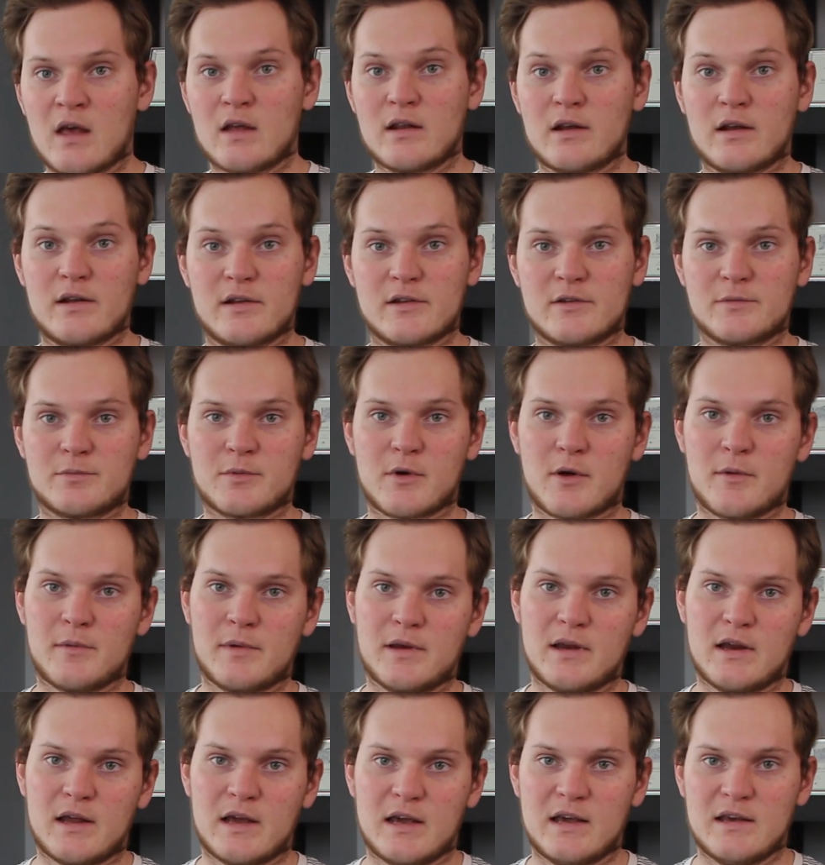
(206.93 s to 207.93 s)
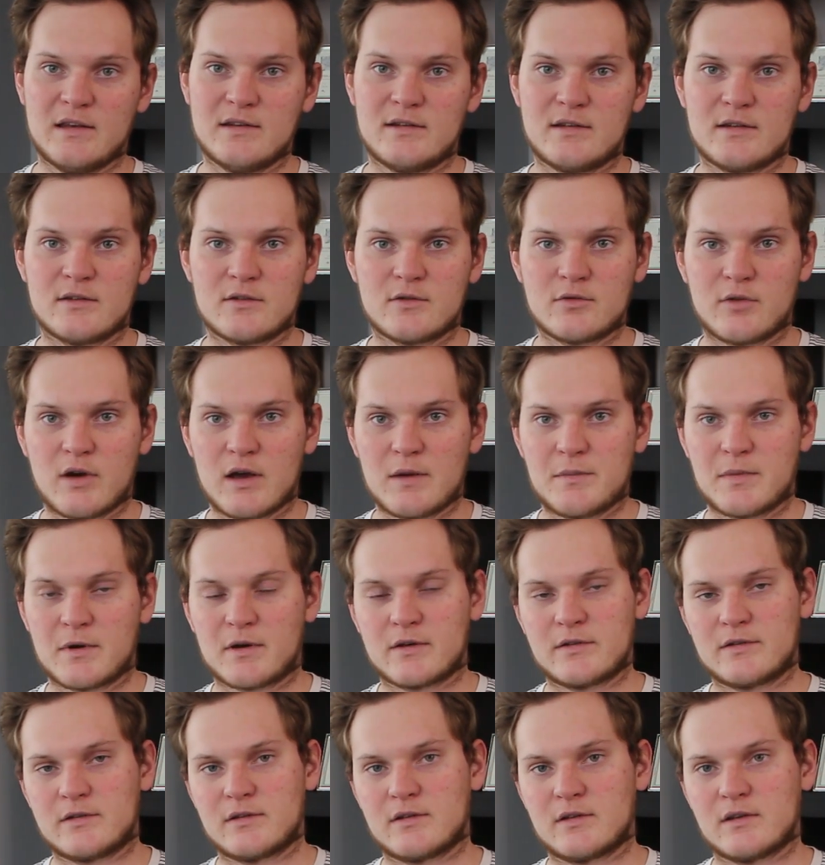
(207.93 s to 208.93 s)
Now this is probably the easiest way
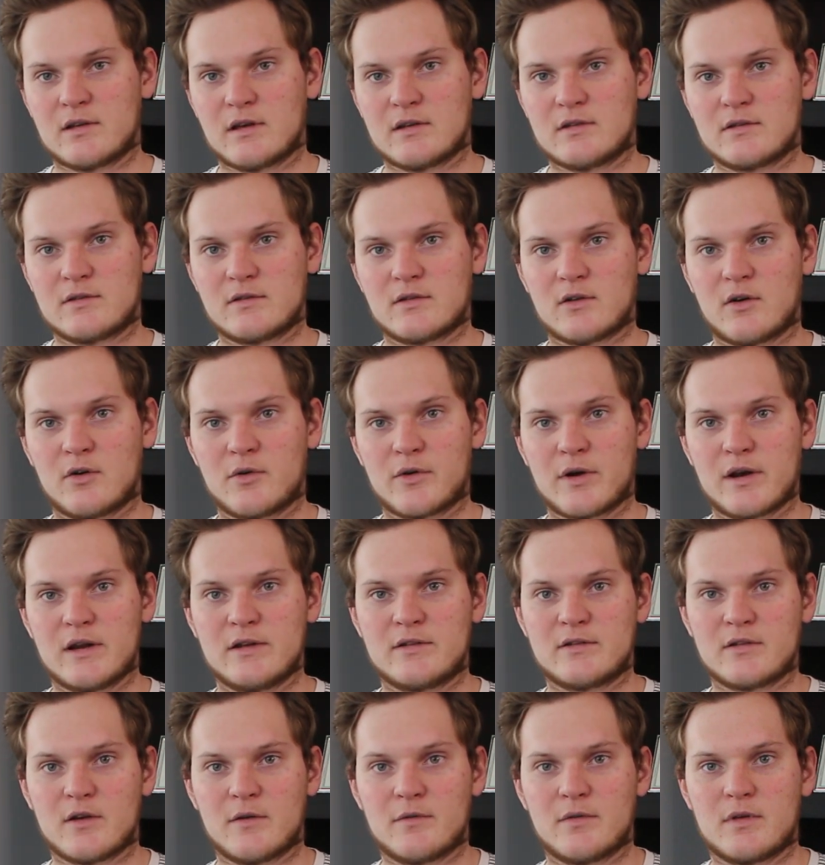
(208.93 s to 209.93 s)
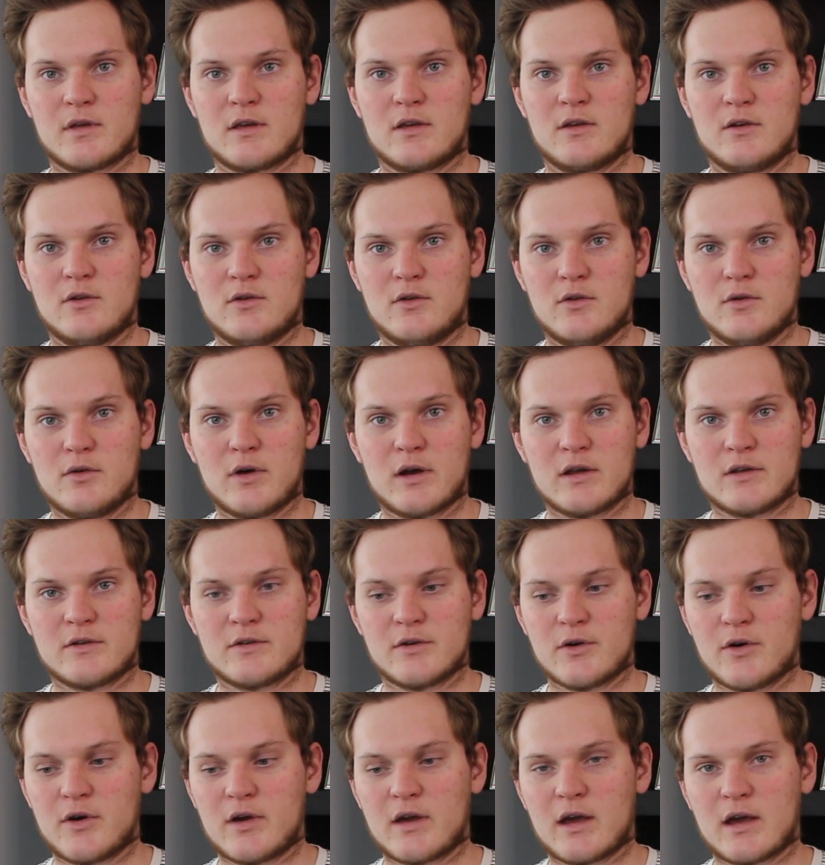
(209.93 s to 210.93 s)
because it's already something you do
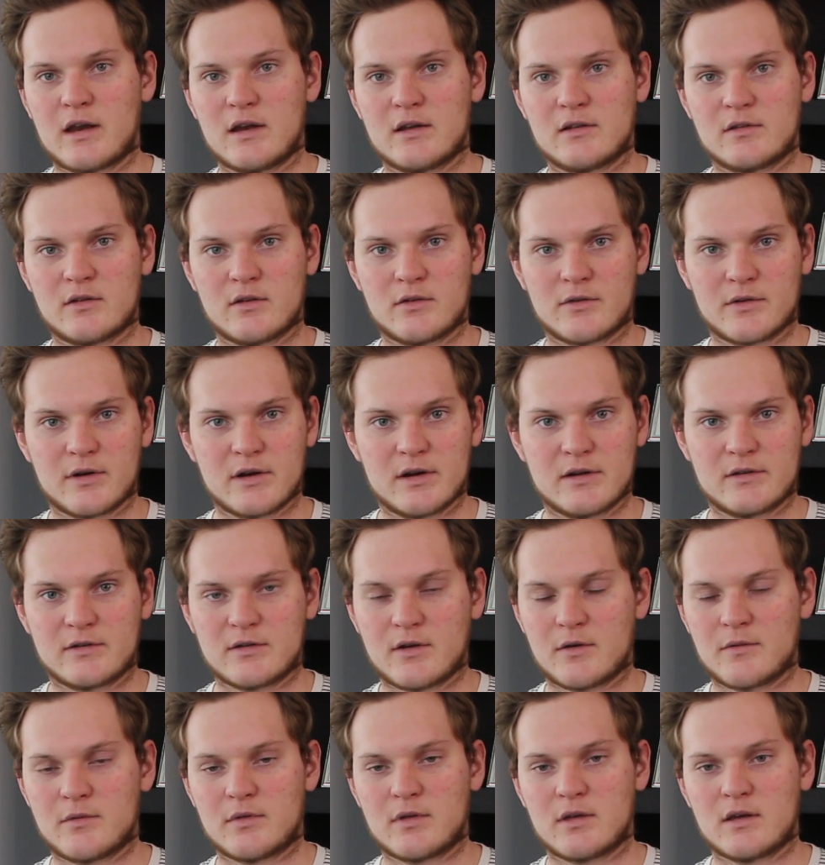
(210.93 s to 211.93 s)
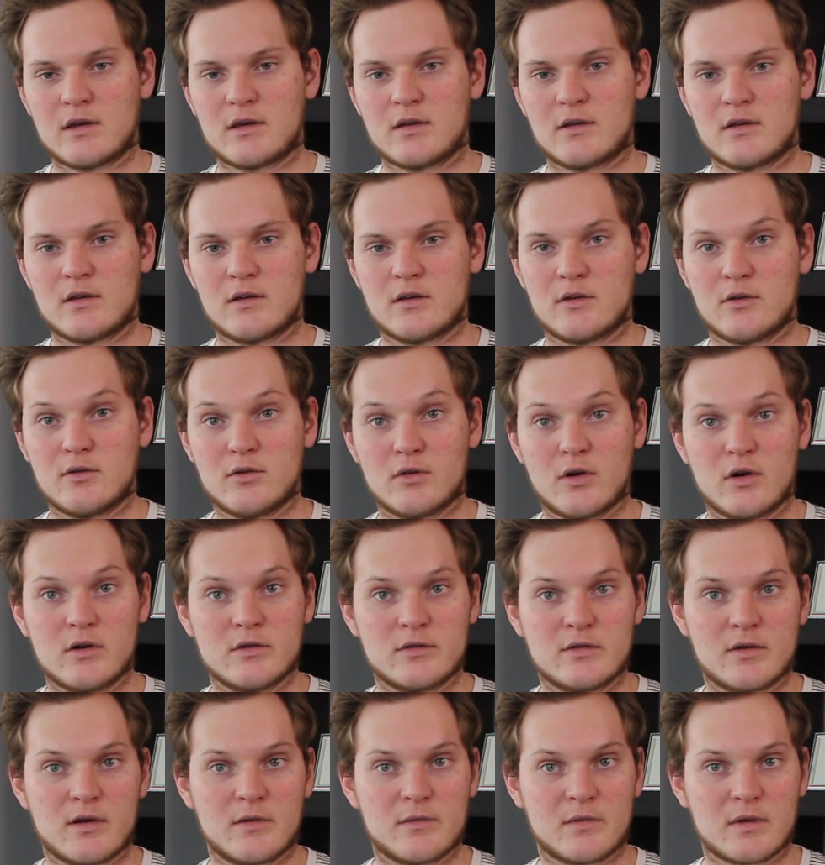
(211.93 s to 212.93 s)
enjoy and it's already something you know
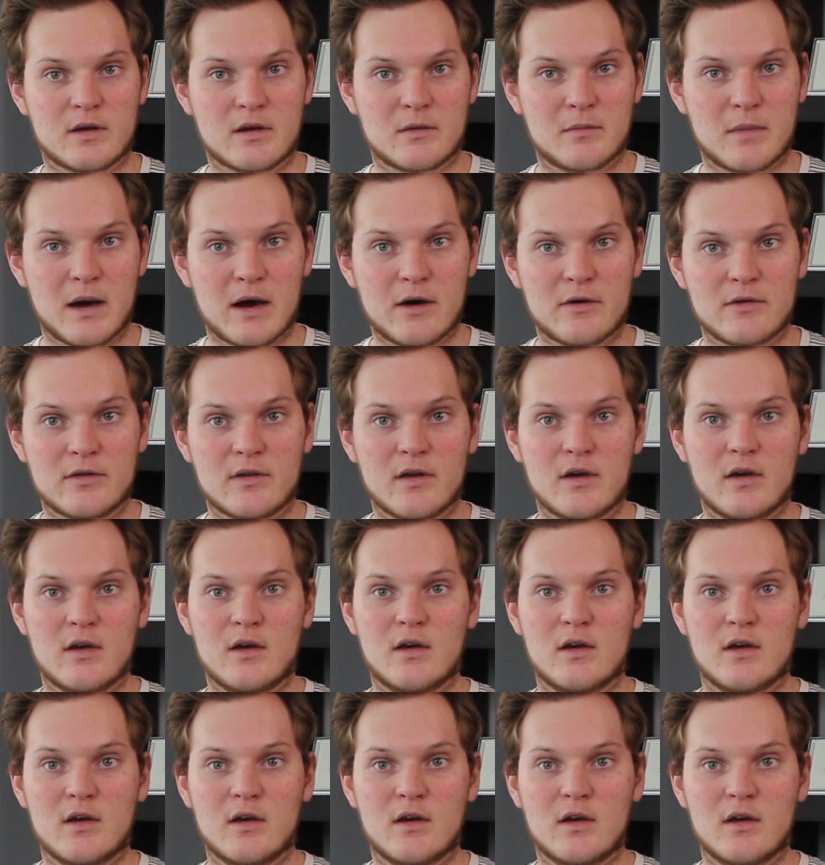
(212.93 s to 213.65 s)
something about.